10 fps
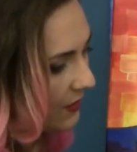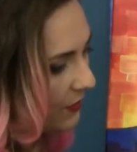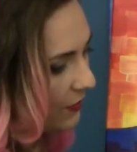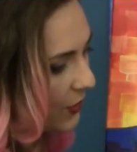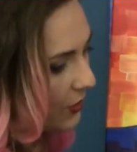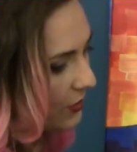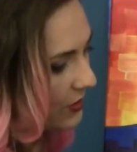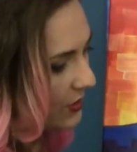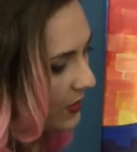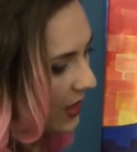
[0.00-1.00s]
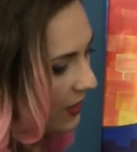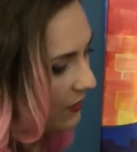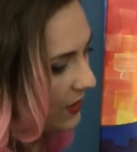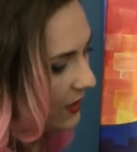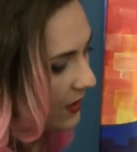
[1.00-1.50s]
verticals that we have
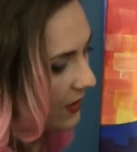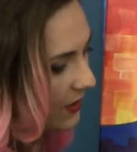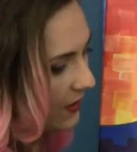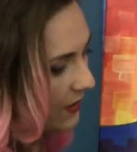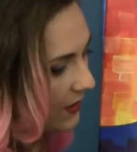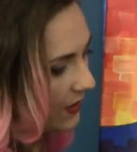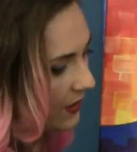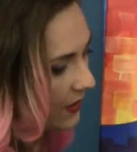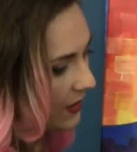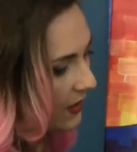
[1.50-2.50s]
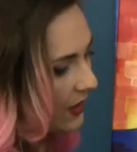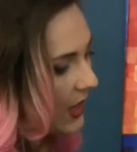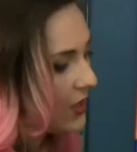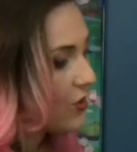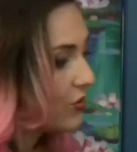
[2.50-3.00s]
here.
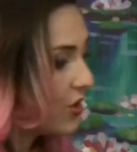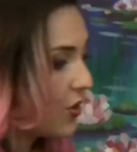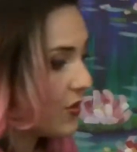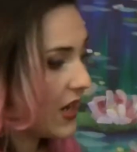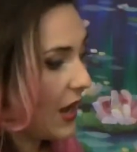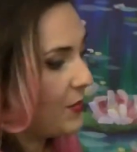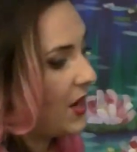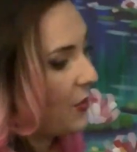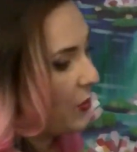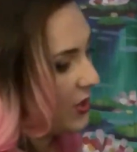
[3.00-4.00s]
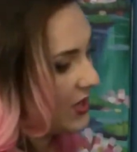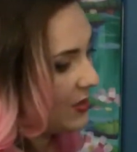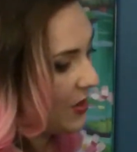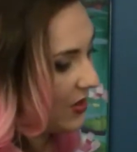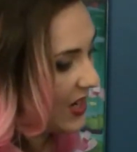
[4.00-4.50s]
And you'll note that I'm not worried
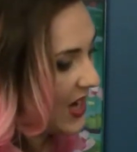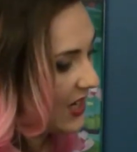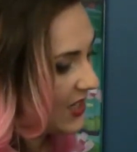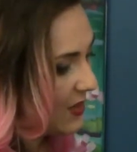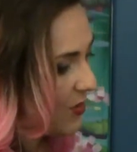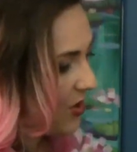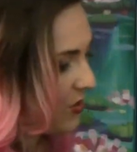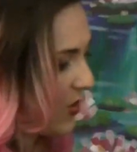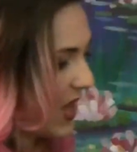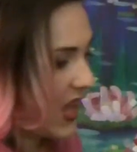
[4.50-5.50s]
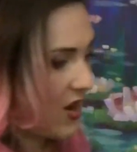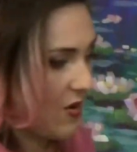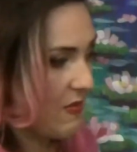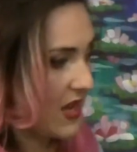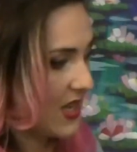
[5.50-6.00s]
about connecting them all the way
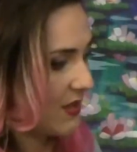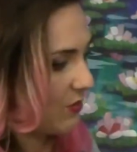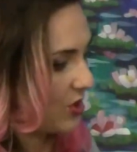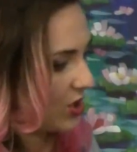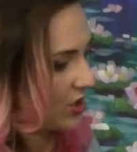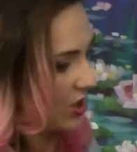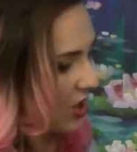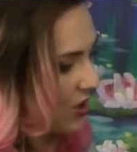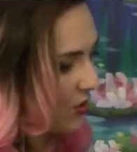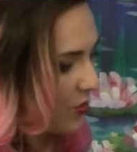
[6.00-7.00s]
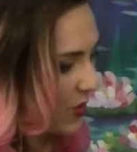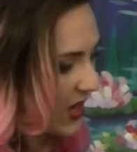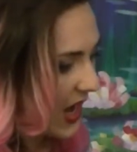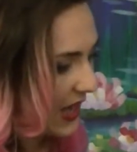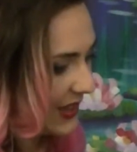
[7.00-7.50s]
or making them just so. We're
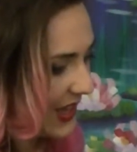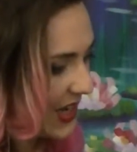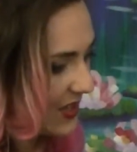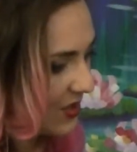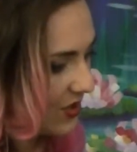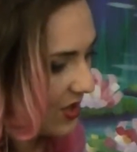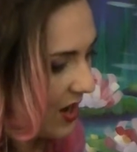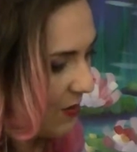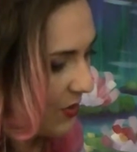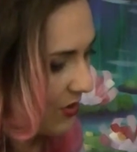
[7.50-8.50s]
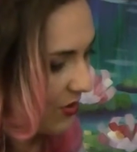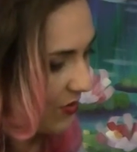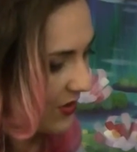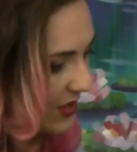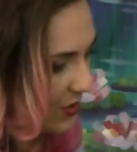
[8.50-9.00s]
gonna add lights on top. They're gonna
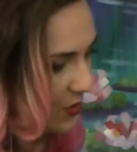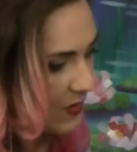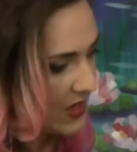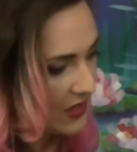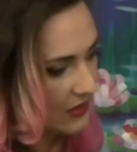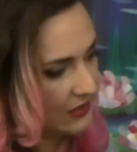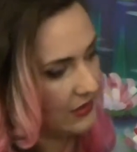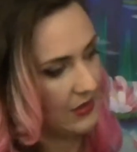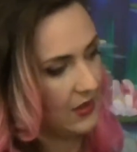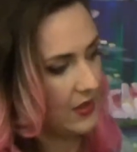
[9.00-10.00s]
look really luminous.